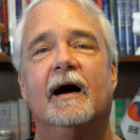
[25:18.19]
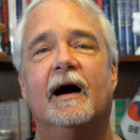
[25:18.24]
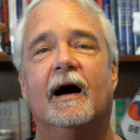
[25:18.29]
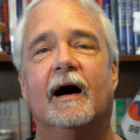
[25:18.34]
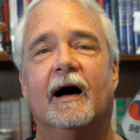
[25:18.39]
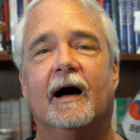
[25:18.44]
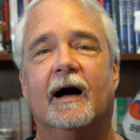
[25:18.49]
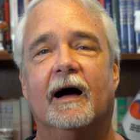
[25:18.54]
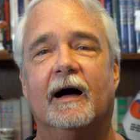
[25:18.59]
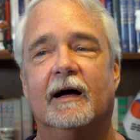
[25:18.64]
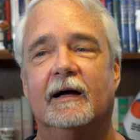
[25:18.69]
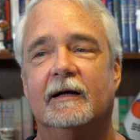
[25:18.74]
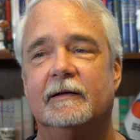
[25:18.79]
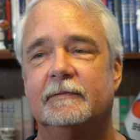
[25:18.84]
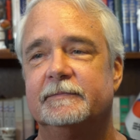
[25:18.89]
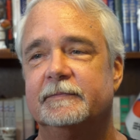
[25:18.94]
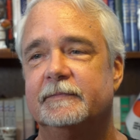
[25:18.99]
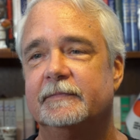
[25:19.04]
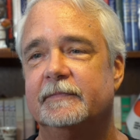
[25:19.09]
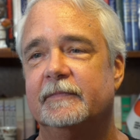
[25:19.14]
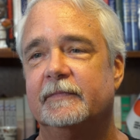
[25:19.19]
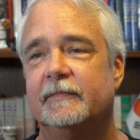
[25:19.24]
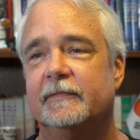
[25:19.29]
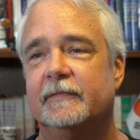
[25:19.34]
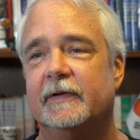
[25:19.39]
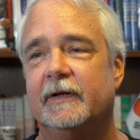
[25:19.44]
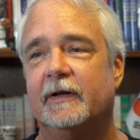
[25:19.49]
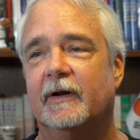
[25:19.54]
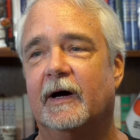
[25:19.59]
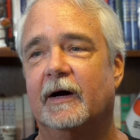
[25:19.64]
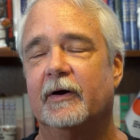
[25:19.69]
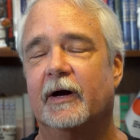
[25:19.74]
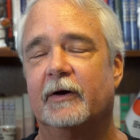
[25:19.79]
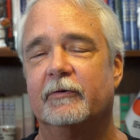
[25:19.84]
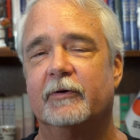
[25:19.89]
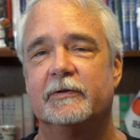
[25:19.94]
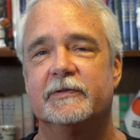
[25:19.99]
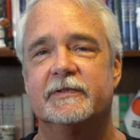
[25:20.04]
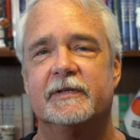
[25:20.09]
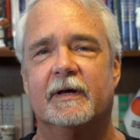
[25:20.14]
I
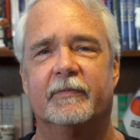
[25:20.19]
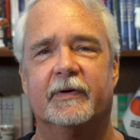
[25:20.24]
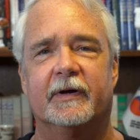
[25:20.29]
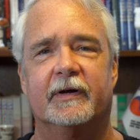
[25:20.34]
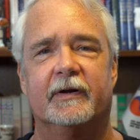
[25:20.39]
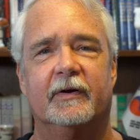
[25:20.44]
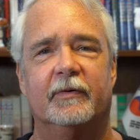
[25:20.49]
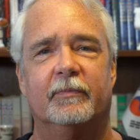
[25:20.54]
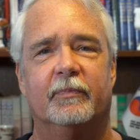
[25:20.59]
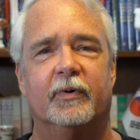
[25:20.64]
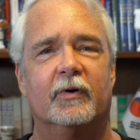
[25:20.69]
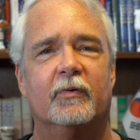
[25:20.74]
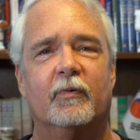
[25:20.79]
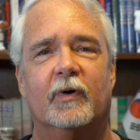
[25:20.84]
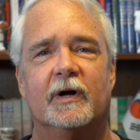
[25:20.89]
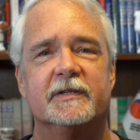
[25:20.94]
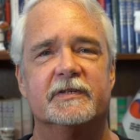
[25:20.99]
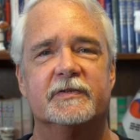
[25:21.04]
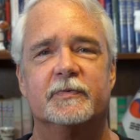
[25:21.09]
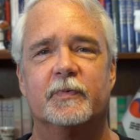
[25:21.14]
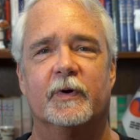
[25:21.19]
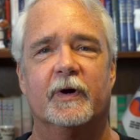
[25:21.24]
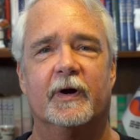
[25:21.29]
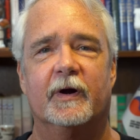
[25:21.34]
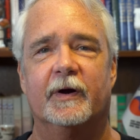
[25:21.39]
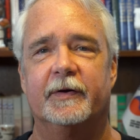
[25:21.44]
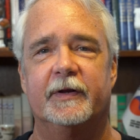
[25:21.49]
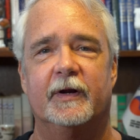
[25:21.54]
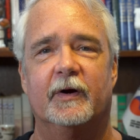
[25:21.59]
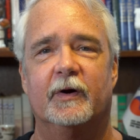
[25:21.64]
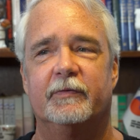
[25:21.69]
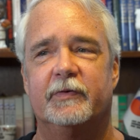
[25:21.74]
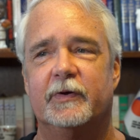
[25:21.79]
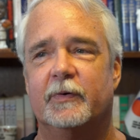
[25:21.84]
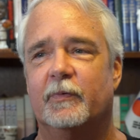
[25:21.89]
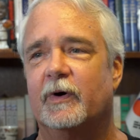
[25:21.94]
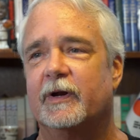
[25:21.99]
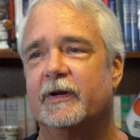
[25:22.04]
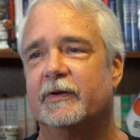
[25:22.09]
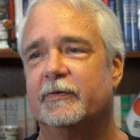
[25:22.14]
read something in a book once where, you know, if
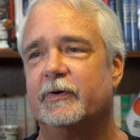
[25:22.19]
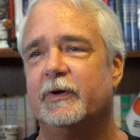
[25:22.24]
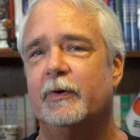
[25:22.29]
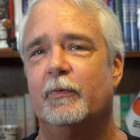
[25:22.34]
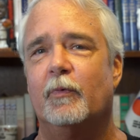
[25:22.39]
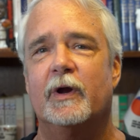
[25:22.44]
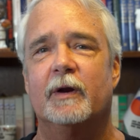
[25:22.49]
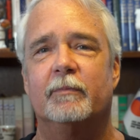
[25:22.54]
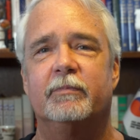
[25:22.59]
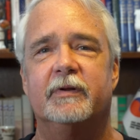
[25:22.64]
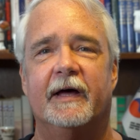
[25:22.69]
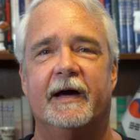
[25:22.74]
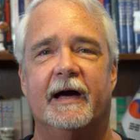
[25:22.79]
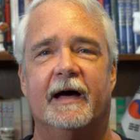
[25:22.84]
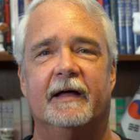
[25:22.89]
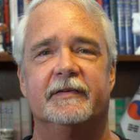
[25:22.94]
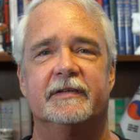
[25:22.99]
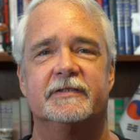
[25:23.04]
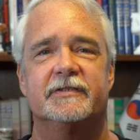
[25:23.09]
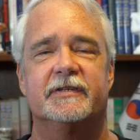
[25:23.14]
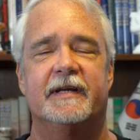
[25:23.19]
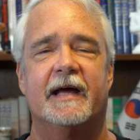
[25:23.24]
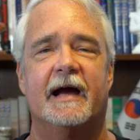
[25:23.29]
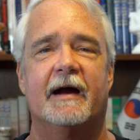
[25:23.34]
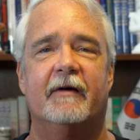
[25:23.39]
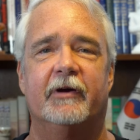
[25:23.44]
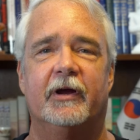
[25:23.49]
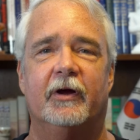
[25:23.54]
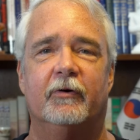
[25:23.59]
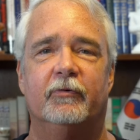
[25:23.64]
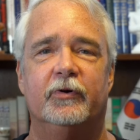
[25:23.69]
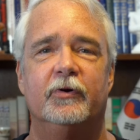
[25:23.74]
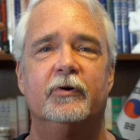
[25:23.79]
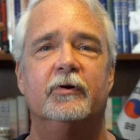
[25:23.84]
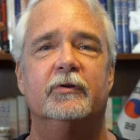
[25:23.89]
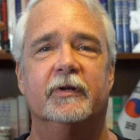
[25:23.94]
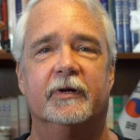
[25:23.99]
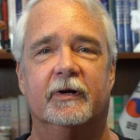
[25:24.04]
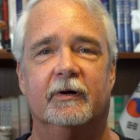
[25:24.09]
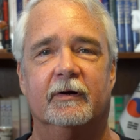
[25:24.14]
you want to play out the scenario
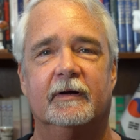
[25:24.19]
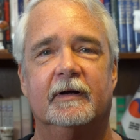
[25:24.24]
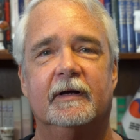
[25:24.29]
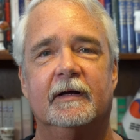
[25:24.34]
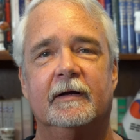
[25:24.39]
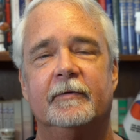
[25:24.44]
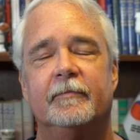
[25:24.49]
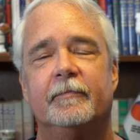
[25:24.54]
nuclear,